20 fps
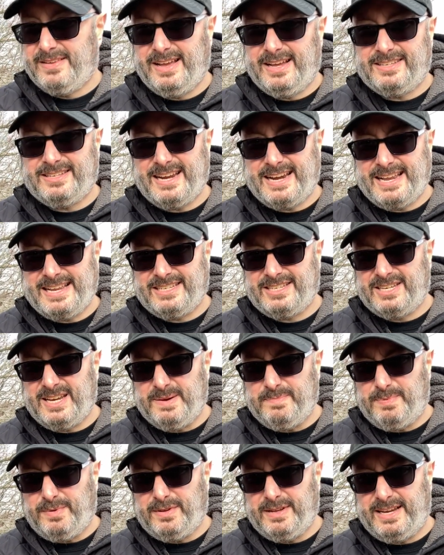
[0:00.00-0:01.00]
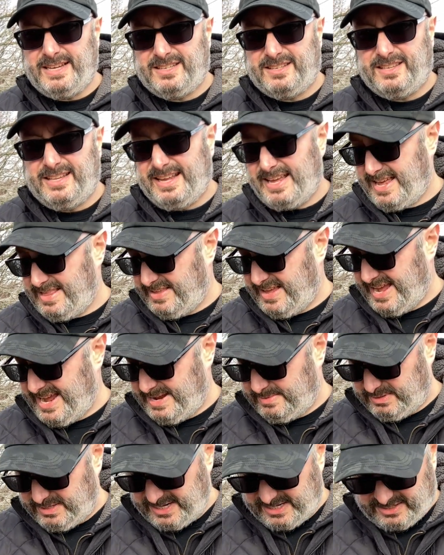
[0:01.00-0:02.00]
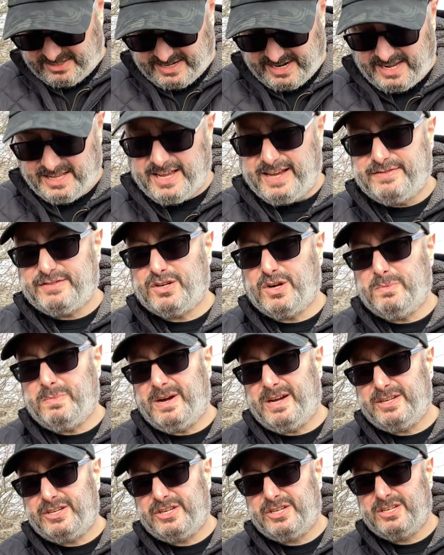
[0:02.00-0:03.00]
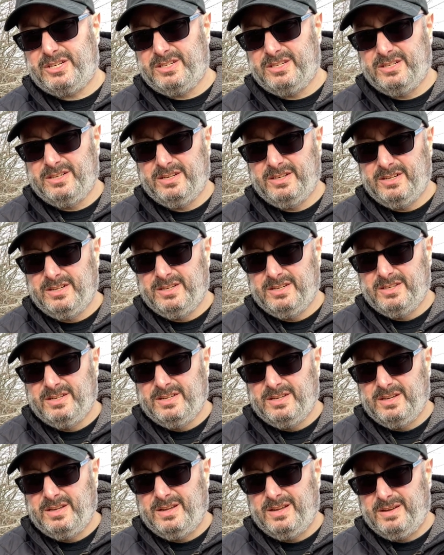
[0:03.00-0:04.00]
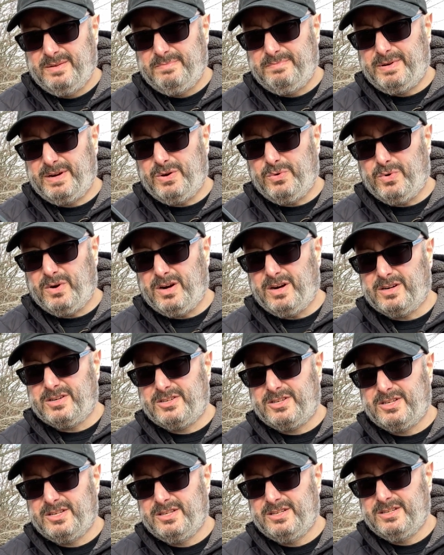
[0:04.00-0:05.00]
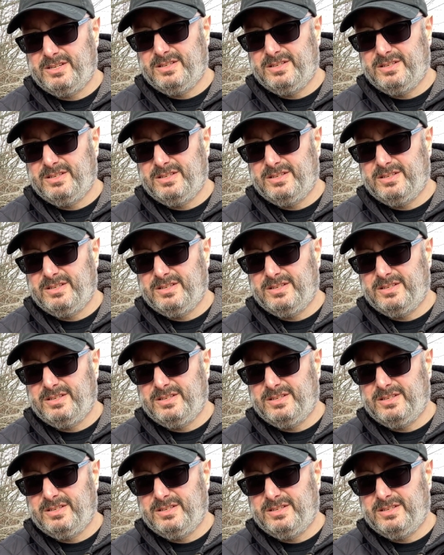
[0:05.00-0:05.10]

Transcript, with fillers: It's not as simple as the, the ham sticks that I love so much, but it works.